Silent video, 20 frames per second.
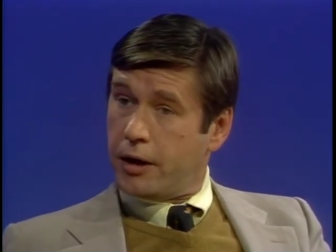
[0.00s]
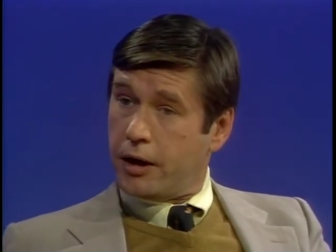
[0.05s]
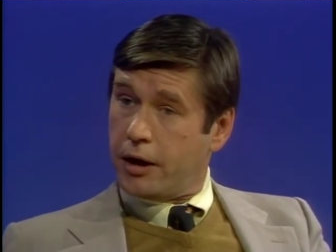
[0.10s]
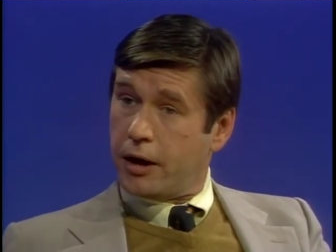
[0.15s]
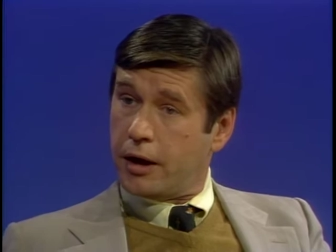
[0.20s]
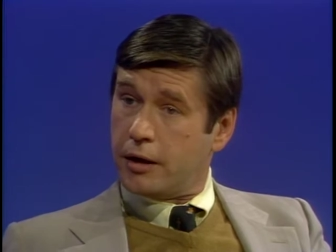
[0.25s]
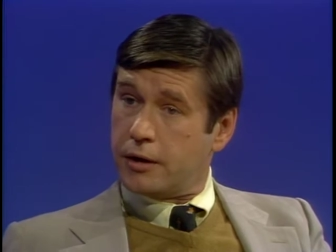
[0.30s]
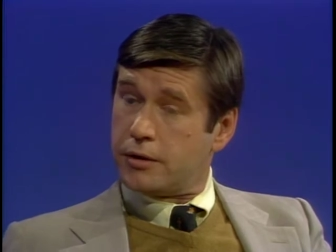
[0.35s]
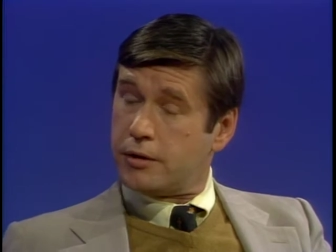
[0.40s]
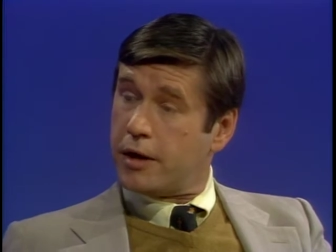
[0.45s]

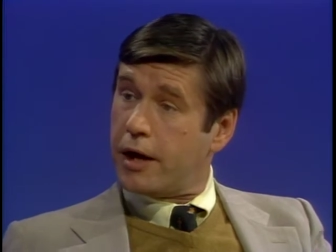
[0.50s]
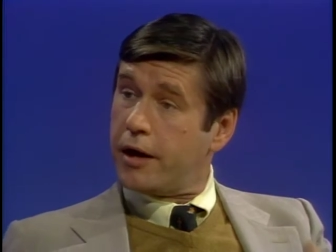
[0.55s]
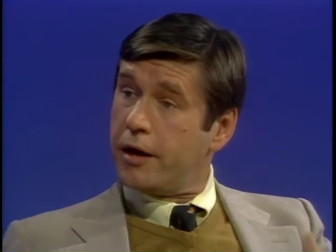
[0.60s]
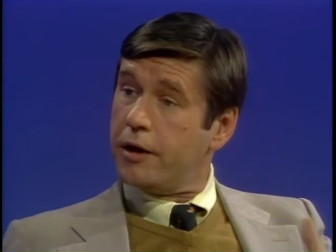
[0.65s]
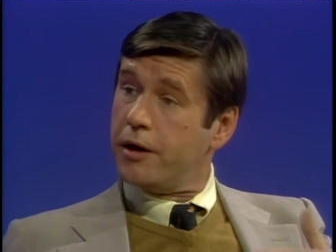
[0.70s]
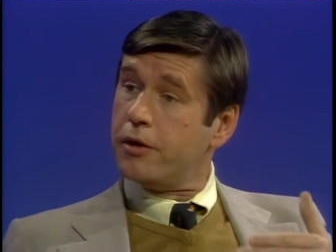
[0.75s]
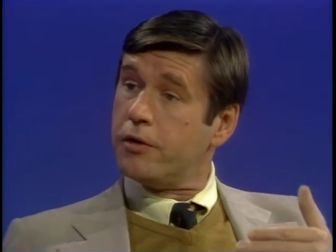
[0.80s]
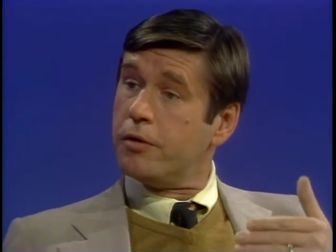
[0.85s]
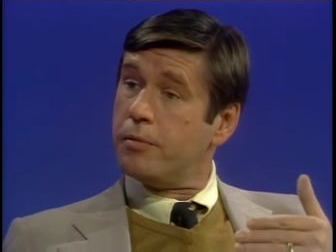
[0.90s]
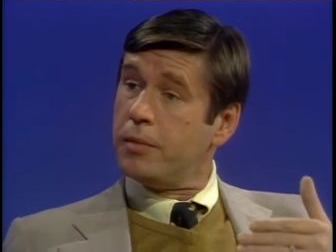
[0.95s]
is that
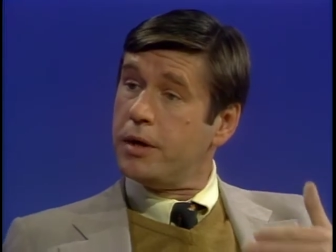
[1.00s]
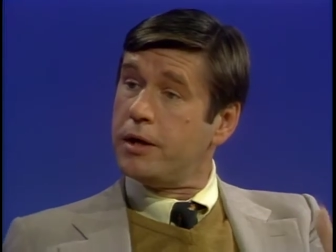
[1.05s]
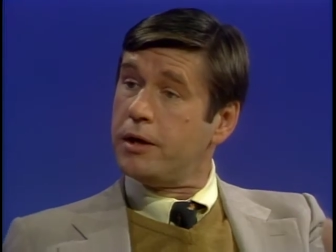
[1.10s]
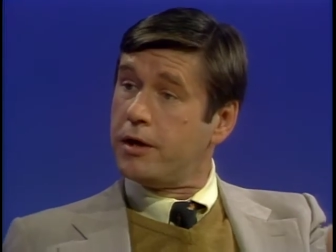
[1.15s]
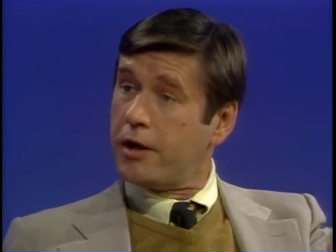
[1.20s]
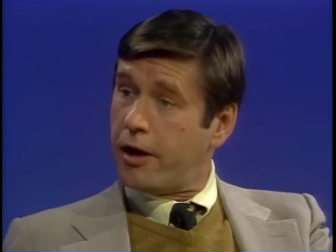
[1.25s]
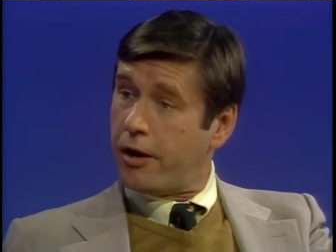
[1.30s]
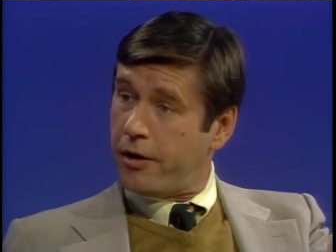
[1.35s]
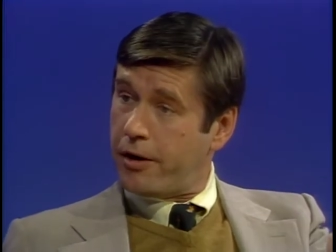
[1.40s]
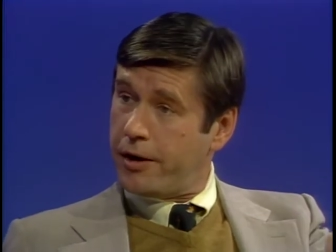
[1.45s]
an
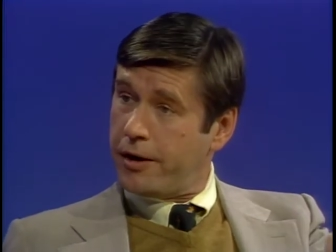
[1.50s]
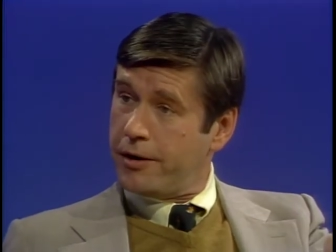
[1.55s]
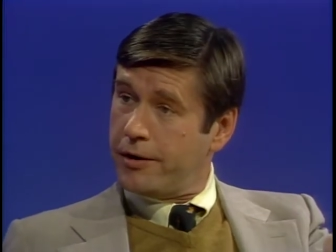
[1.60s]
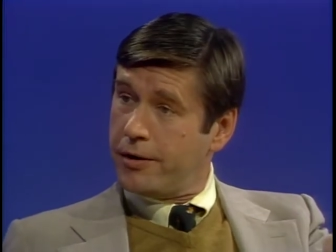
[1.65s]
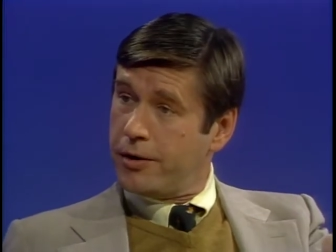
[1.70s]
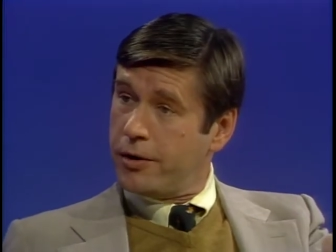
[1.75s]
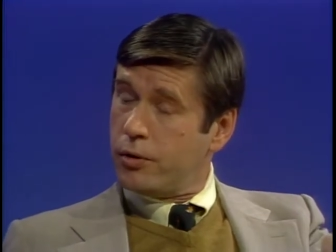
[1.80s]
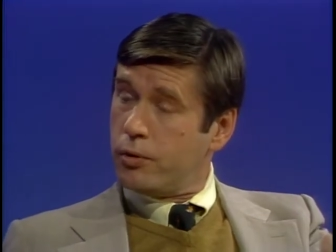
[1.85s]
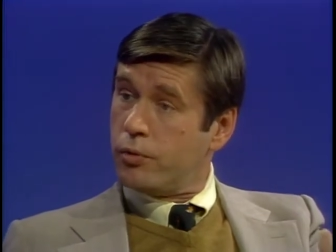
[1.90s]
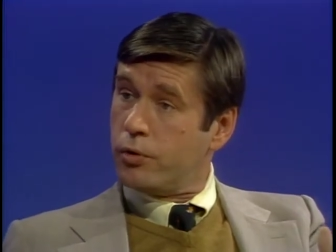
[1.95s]
intermediary
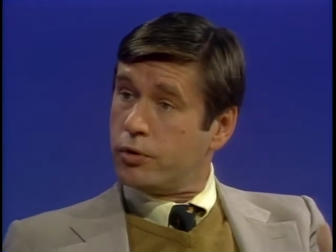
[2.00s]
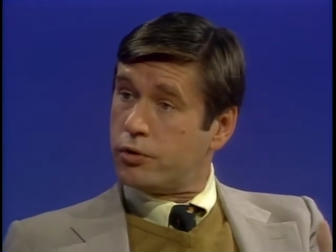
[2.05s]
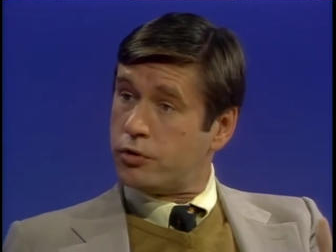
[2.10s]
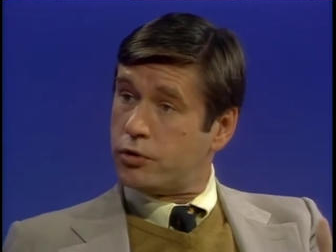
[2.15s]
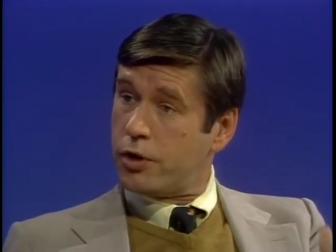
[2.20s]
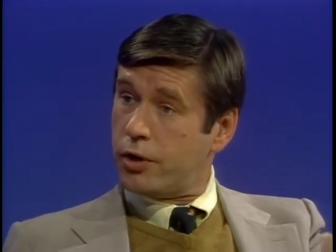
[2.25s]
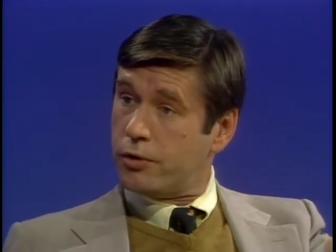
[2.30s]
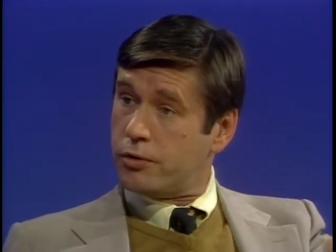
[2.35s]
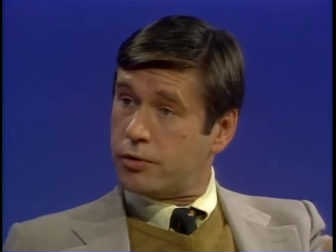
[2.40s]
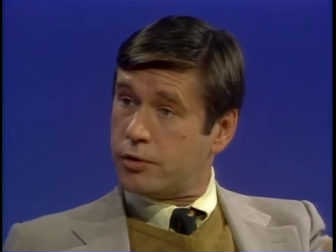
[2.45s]
was
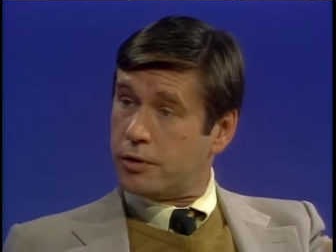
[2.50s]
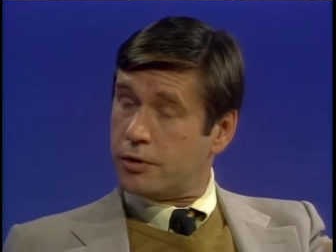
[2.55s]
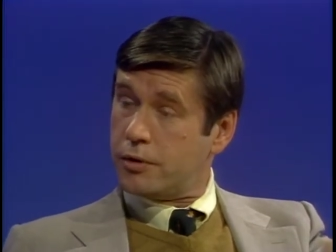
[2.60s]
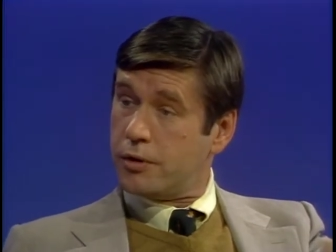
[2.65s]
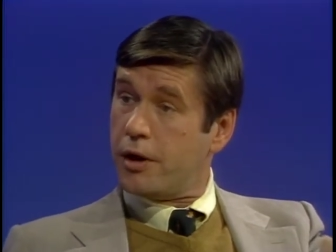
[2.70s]
chosen,